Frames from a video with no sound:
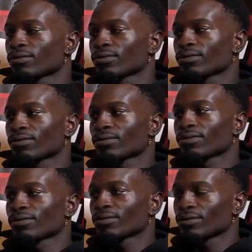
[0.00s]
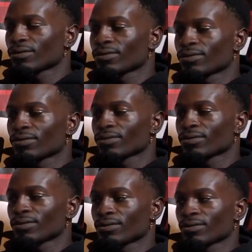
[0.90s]

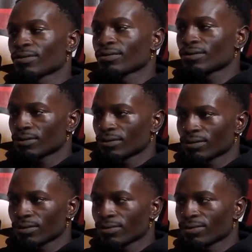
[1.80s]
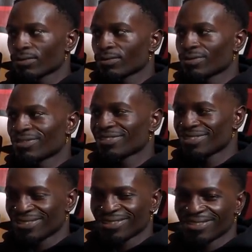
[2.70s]

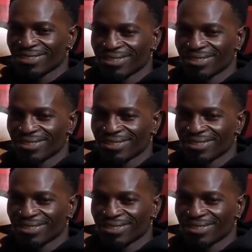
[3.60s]
This person isn't speaking.